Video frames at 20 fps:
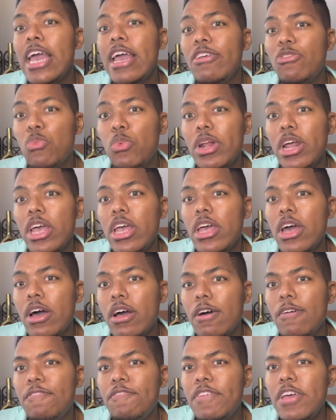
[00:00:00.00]
with a
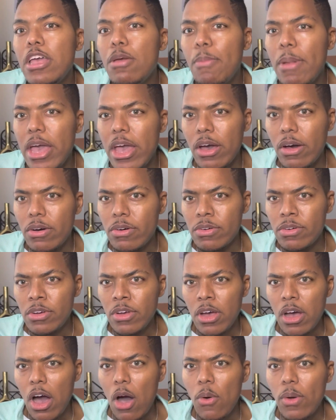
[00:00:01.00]
younger female,
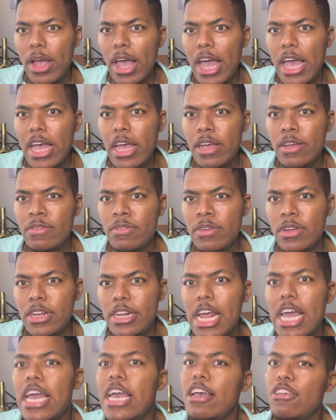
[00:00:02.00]
okay?
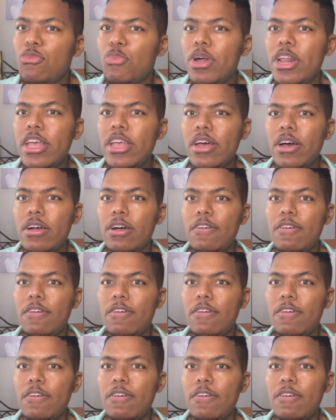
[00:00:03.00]
That he's with a younger